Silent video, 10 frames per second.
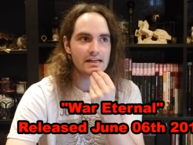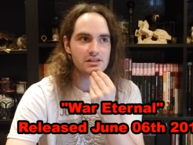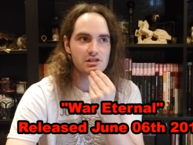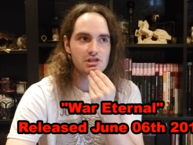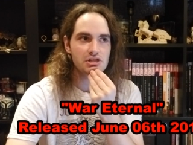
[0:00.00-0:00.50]
as
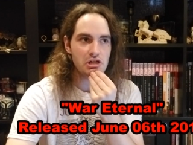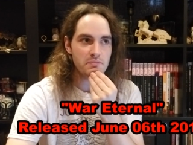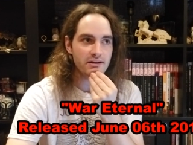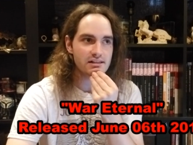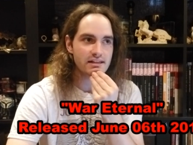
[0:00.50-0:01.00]

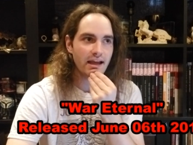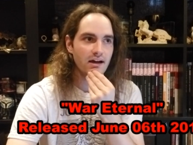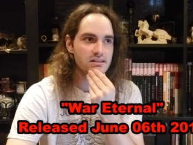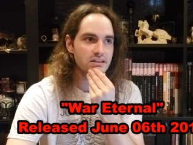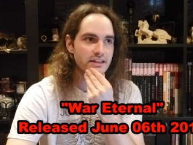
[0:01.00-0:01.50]
stupid as
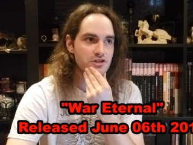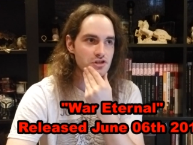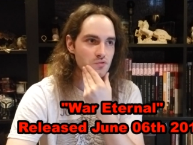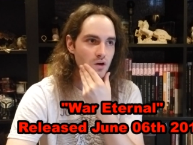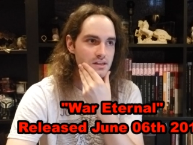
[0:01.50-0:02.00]
Khaos
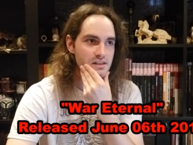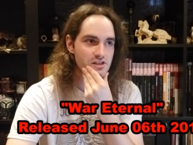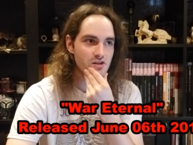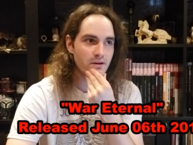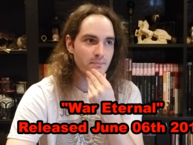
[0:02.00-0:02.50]
Legions was in
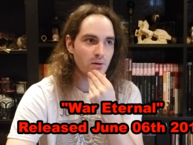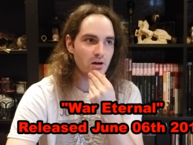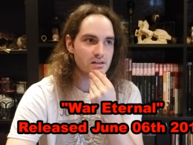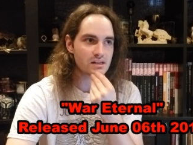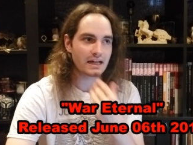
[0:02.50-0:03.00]
so many
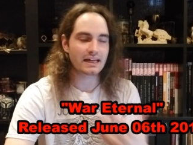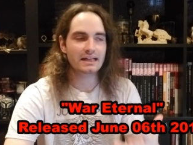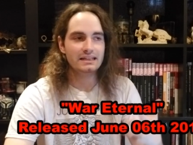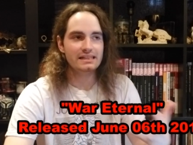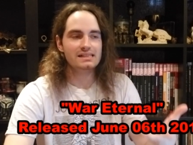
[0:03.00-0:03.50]
parts, I could
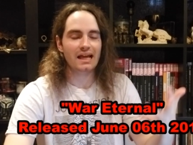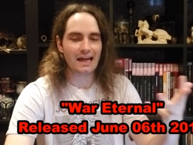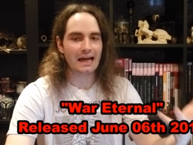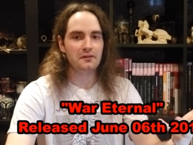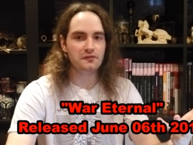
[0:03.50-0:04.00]
at least say I
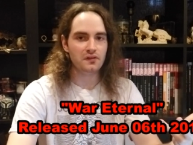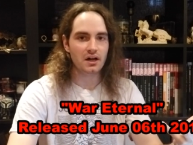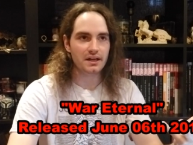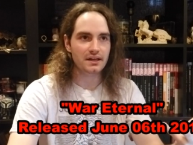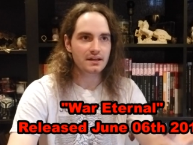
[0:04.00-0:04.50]
had
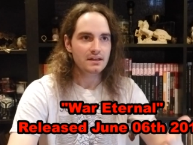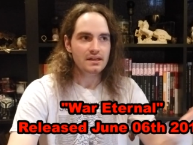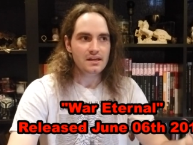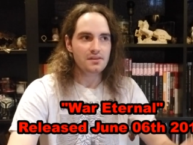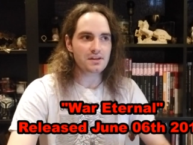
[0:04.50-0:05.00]
fun.
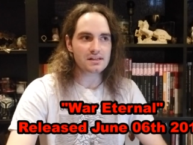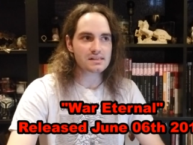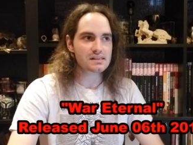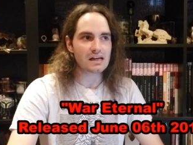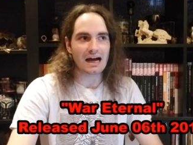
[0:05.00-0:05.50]

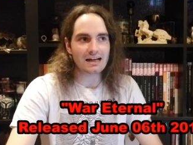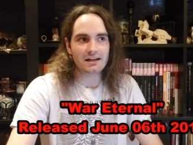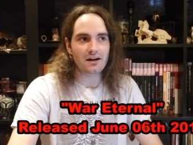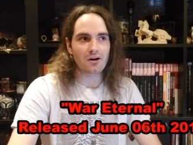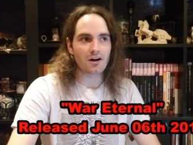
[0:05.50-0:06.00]
This, I don't
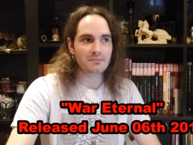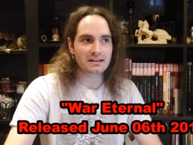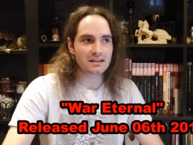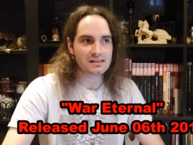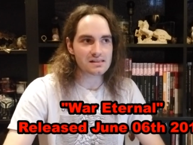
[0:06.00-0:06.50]
know. I
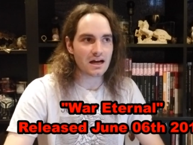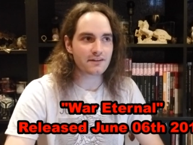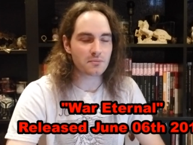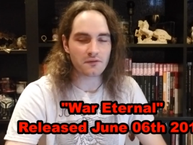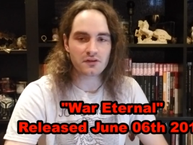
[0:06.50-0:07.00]
mean, aside
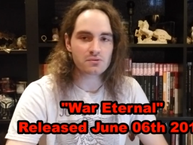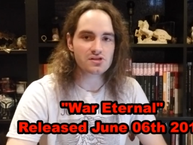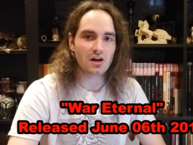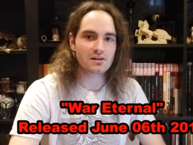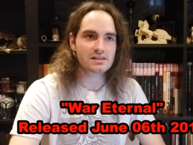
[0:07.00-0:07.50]
from a few
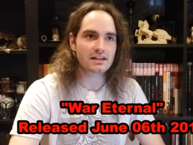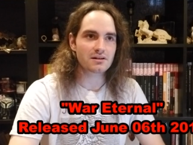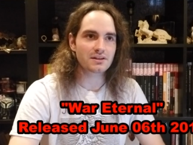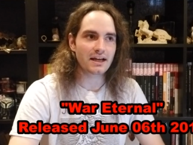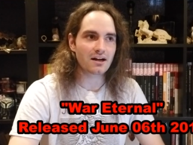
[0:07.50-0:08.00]
songs here
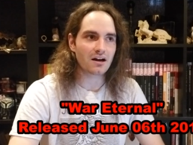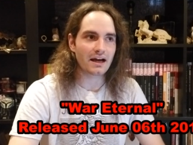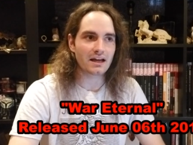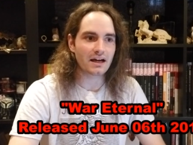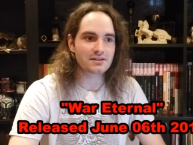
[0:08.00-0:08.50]
and there,
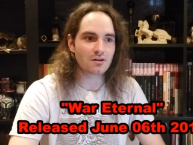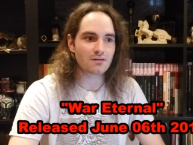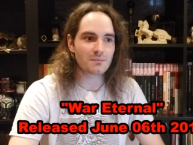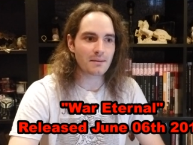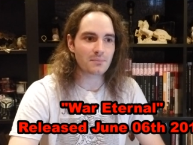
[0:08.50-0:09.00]
I, I don't
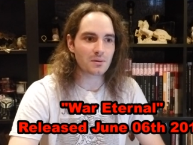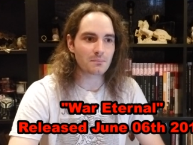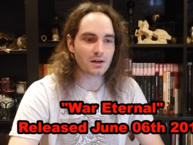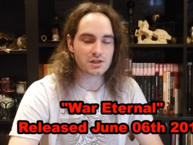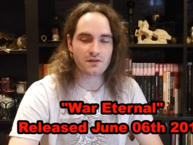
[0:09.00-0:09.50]
remember
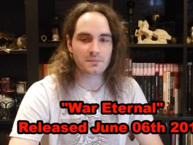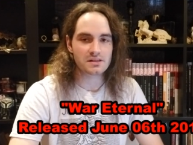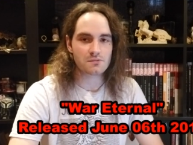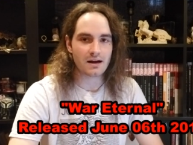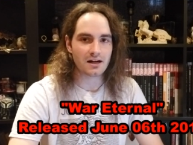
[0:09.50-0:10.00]
much from
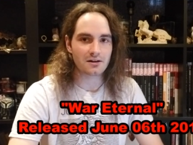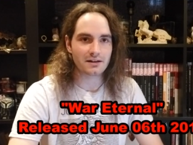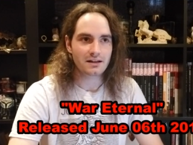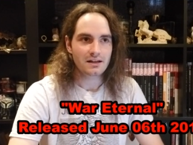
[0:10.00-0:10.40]
this record